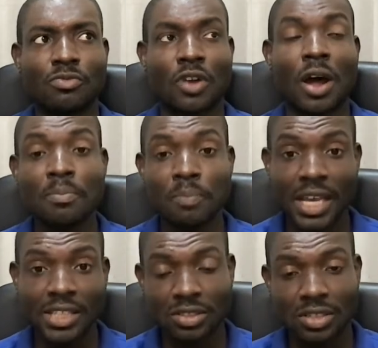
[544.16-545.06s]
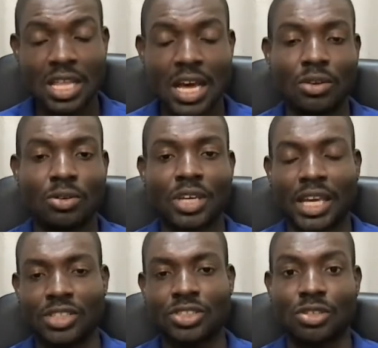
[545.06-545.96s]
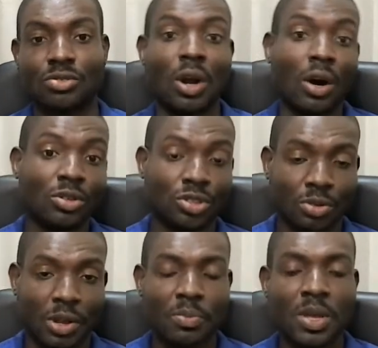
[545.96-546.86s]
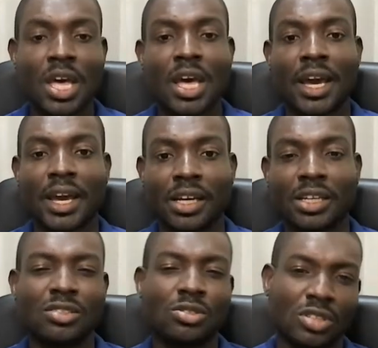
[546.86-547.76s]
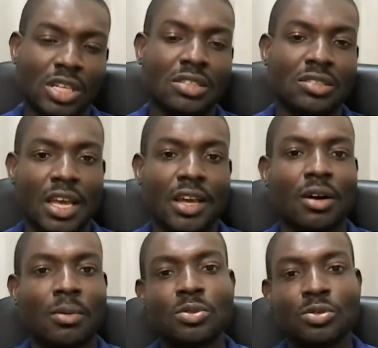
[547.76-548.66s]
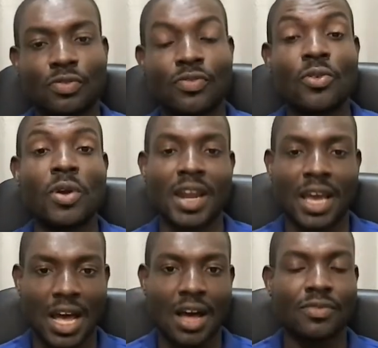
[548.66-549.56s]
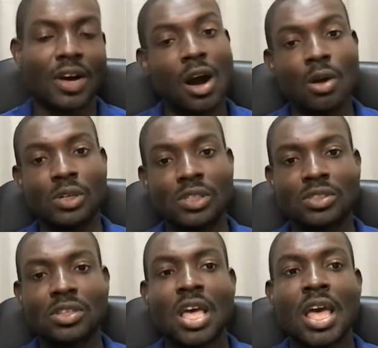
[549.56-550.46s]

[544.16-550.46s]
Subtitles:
From base to that location, round trip, it can take up to 4.5 hours.